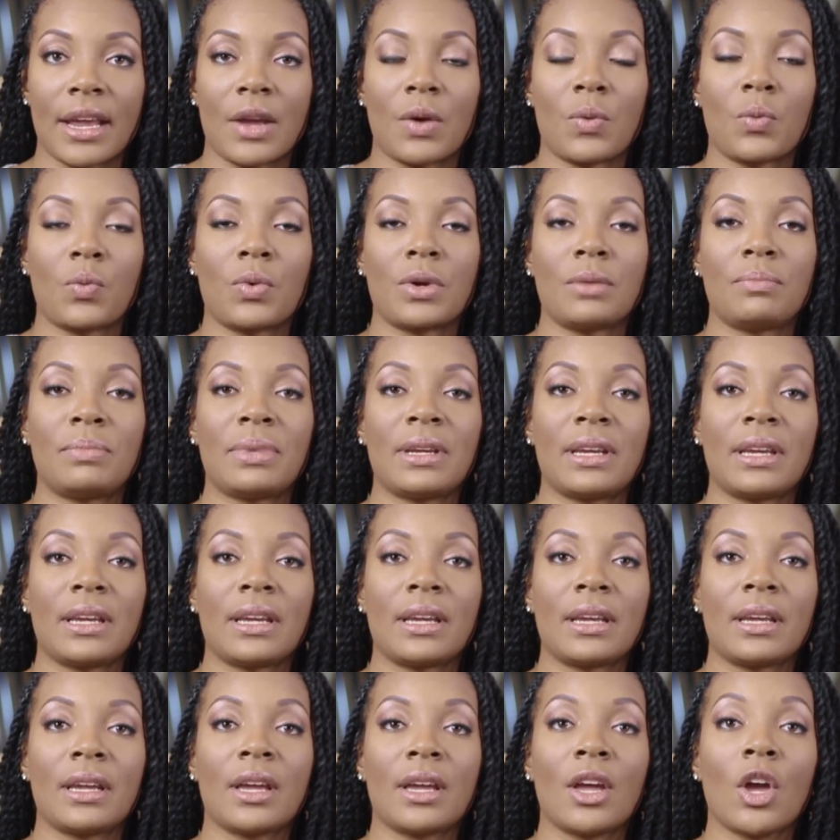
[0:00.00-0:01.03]
it would
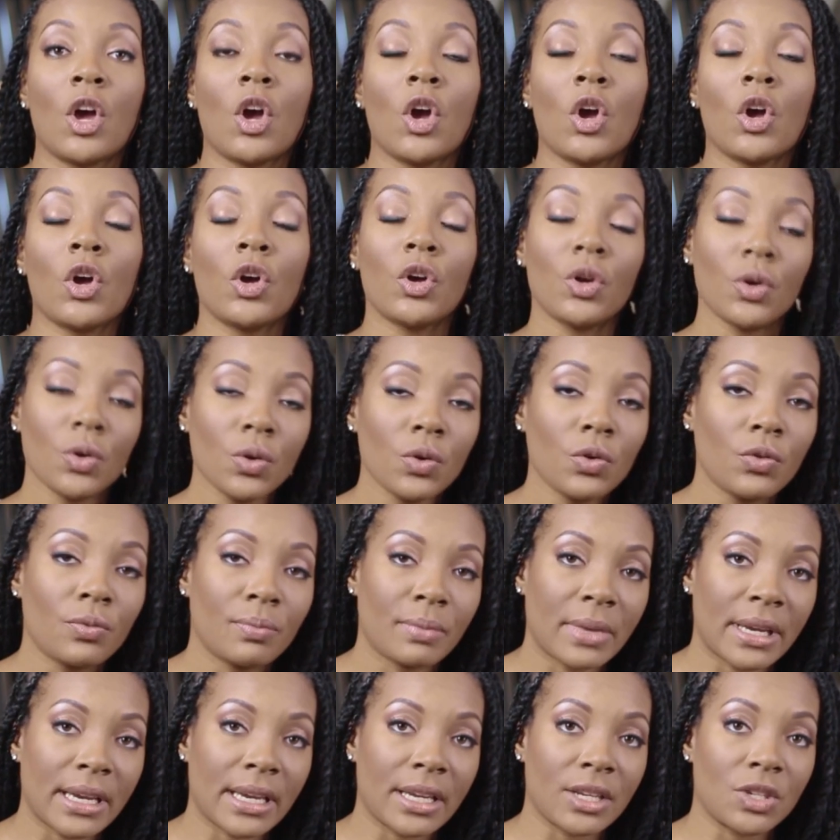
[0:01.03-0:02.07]
behoove
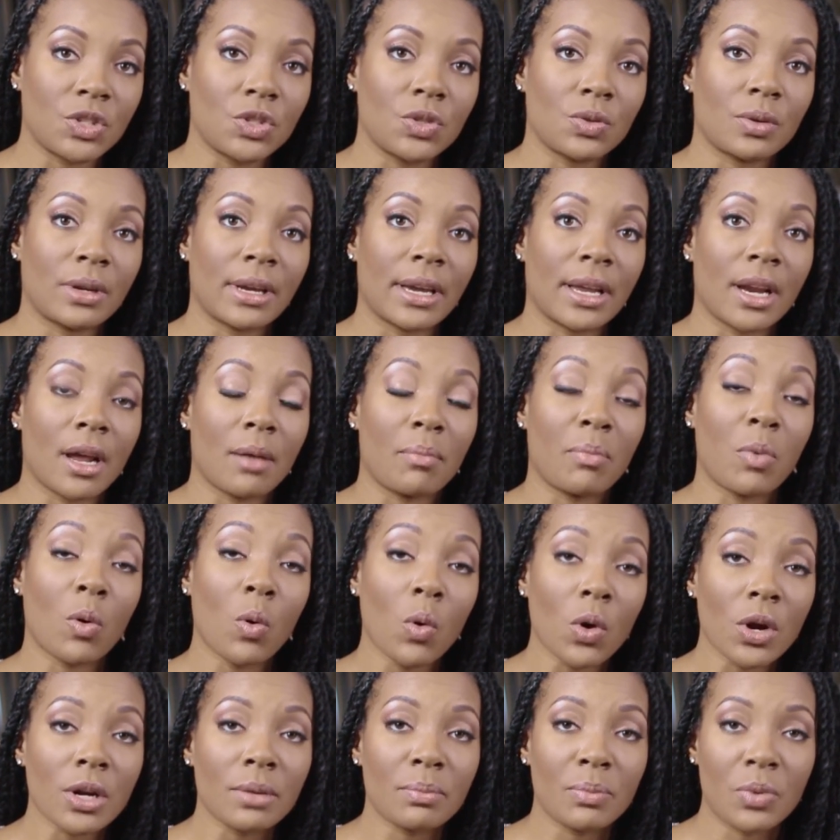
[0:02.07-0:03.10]
me to get a
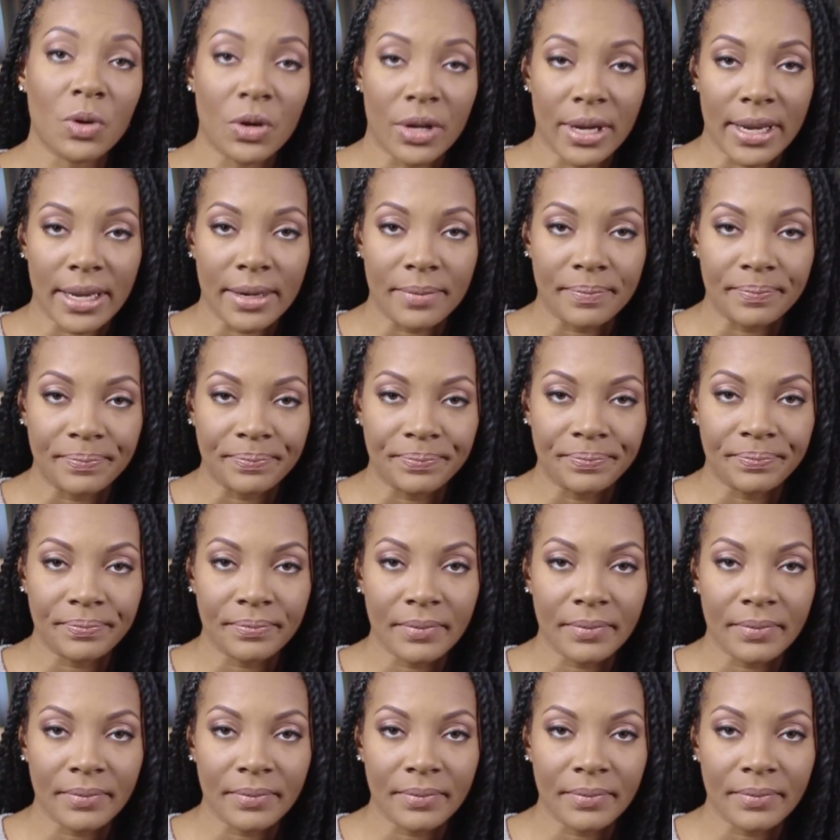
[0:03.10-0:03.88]
port put in